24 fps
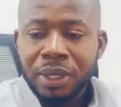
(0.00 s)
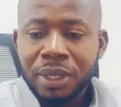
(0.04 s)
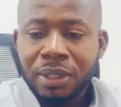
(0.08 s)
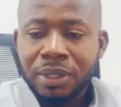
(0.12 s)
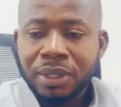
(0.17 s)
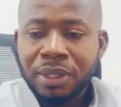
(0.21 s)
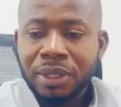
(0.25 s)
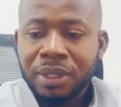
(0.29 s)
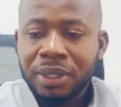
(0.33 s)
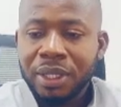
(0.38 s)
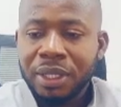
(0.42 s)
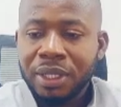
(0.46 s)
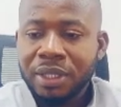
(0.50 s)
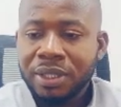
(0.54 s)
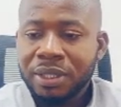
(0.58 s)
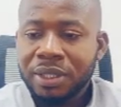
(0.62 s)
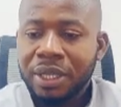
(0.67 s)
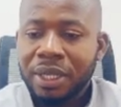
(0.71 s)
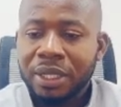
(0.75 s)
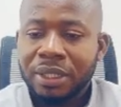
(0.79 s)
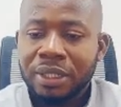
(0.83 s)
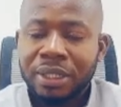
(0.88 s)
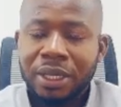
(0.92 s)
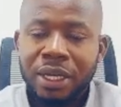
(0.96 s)
and the things
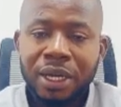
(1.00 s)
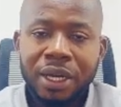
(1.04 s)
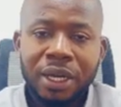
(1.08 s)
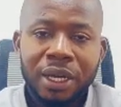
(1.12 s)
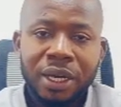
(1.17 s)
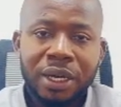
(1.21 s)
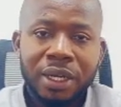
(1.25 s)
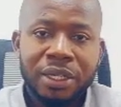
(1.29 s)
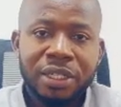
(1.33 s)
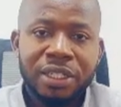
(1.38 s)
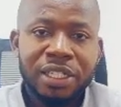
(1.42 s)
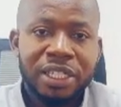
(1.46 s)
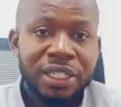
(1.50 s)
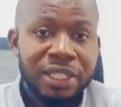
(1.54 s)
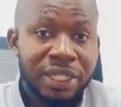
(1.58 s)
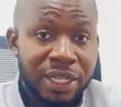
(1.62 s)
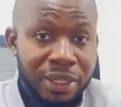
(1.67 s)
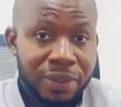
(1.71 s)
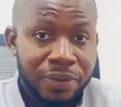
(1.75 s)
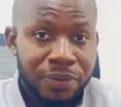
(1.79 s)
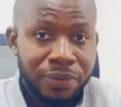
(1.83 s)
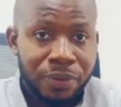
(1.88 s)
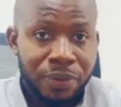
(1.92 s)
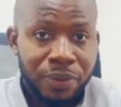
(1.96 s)
that are
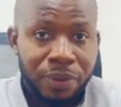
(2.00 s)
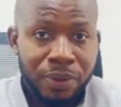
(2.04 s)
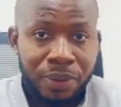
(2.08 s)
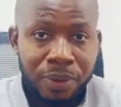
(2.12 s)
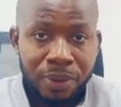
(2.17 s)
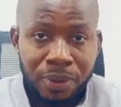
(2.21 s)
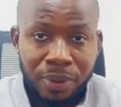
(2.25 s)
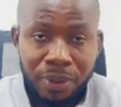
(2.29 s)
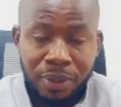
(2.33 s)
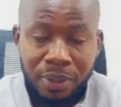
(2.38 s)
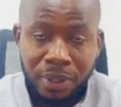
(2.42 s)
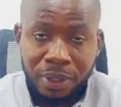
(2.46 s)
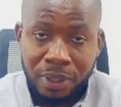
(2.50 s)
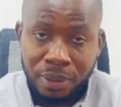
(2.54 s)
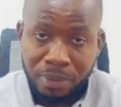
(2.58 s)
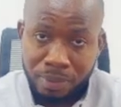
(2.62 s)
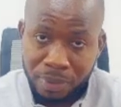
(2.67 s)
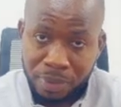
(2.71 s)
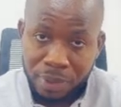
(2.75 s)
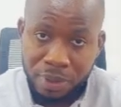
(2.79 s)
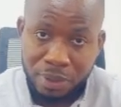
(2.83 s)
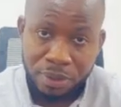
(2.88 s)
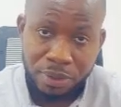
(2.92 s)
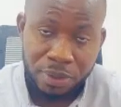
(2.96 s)
needed for
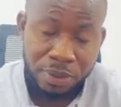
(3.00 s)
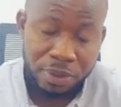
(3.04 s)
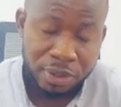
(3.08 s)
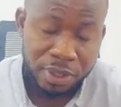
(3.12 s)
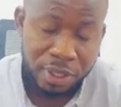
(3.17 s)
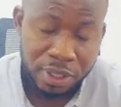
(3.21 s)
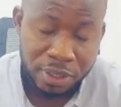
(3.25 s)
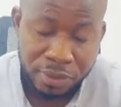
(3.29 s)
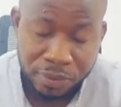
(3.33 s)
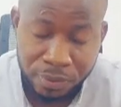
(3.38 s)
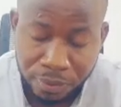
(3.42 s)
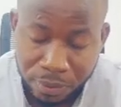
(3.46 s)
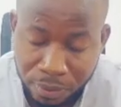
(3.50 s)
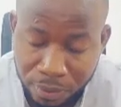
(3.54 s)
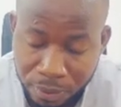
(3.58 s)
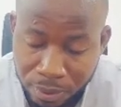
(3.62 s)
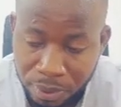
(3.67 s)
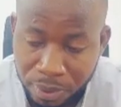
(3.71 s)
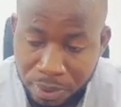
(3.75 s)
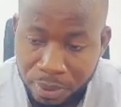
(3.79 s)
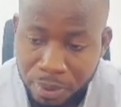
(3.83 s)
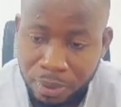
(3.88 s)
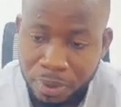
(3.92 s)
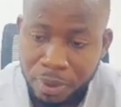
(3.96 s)
a
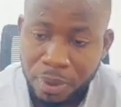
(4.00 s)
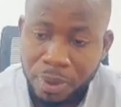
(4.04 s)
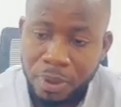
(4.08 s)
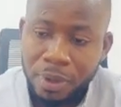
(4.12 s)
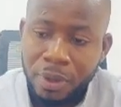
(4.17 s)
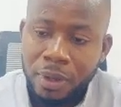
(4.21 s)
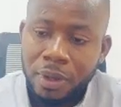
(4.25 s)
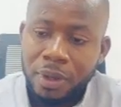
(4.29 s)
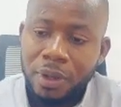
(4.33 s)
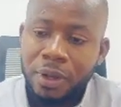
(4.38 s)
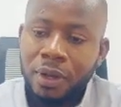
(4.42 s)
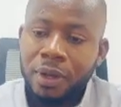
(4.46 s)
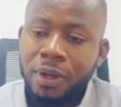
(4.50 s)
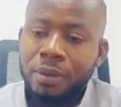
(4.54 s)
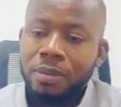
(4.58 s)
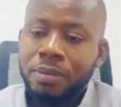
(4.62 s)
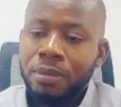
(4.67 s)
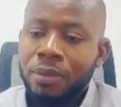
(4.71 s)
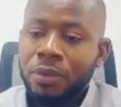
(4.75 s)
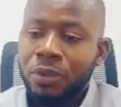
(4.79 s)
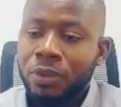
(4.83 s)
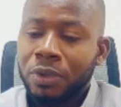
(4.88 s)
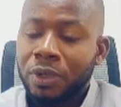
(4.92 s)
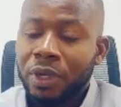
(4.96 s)
successful
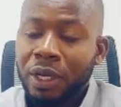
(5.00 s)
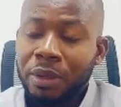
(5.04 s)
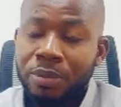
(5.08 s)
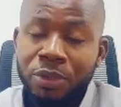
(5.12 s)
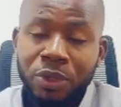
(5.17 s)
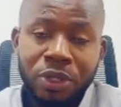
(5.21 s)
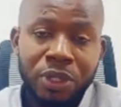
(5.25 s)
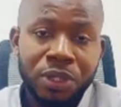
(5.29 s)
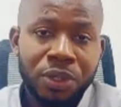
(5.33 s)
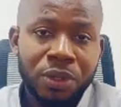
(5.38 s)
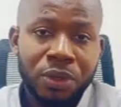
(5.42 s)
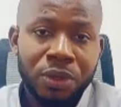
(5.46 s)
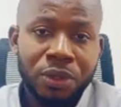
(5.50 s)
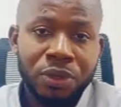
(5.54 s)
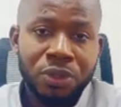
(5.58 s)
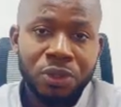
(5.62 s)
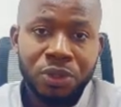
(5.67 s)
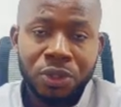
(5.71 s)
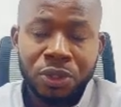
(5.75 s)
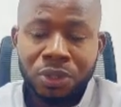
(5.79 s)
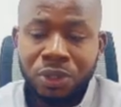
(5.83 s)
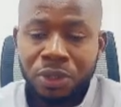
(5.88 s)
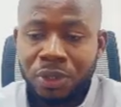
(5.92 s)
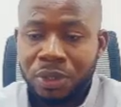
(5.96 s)
modular building
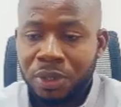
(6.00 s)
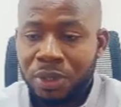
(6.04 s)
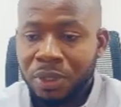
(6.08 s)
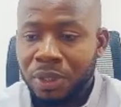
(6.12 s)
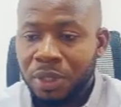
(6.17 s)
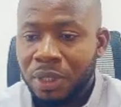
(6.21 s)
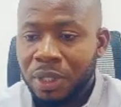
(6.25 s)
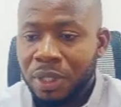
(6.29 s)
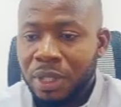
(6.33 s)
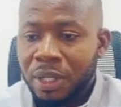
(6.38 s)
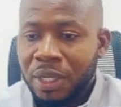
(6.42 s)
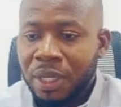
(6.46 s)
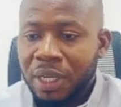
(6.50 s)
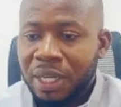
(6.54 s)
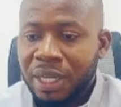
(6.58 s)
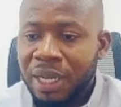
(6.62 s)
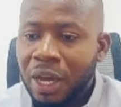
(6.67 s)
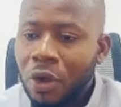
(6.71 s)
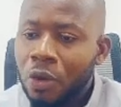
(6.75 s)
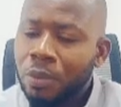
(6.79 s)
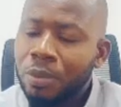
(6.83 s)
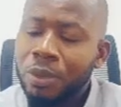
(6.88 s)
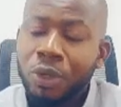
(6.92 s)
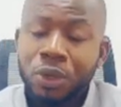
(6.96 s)
construction.
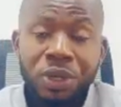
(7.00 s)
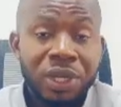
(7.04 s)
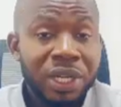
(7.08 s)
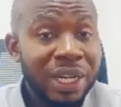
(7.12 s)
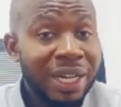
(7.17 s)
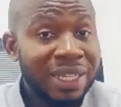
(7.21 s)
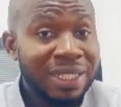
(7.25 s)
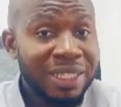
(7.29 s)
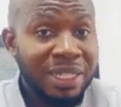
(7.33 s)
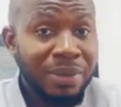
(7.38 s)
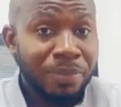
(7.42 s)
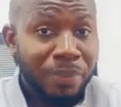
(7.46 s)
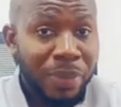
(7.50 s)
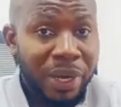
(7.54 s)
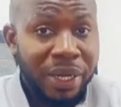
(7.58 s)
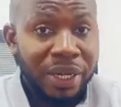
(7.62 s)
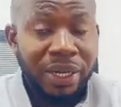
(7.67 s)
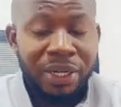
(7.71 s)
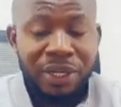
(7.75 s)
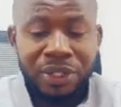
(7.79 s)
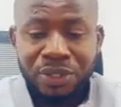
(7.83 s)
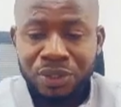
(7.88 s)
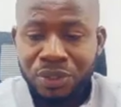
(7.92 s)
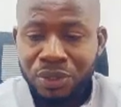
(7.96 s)
Now we'll be looking at
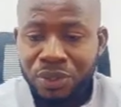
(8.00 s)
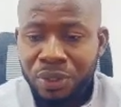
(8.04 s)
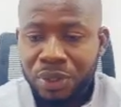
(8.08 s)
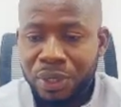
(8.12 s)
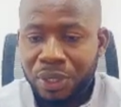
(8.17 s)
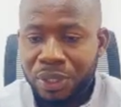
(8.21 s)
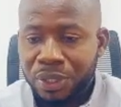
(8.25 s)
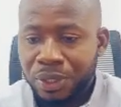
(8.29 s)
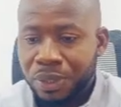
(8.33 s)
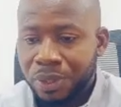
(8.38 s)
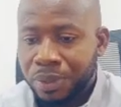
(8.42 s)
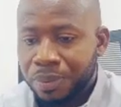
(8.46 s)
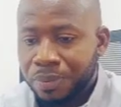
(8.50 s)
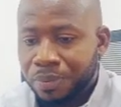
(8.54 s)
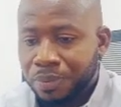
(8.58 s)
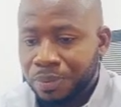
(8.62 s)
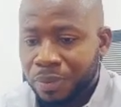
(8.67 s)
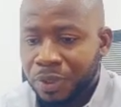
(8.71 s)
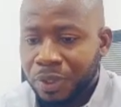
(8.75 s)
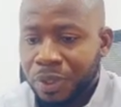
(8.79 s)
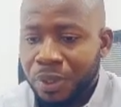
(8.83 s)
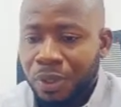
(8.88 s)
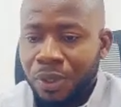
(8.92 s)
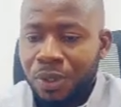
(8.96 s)
panel installation.
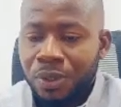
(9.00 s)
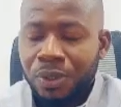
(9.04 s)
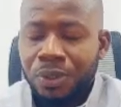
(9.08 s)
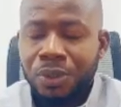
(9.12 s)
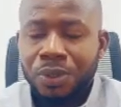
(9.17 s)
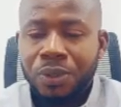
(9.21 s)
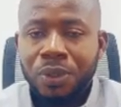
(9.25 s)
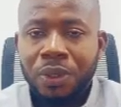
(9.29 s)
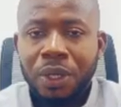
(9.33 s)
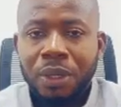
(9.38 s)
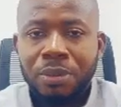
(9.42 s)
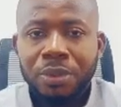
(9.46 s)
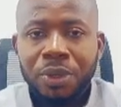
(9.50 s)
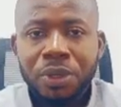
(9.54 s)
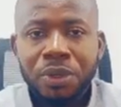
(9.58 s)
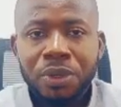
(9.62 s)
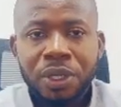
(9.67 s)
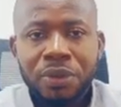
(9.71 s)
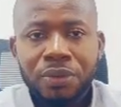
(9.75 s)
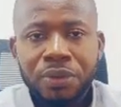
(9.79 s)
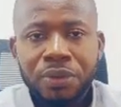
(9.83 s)
So I'm going to